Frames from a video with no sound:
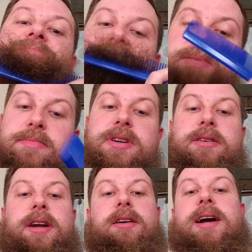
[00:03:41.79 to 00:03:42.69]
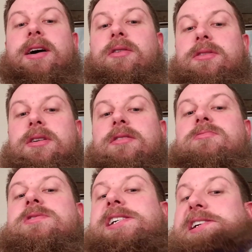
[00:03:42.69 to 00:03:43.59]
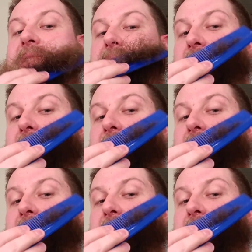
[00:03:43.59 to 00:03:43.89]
my beard hair, out the other way.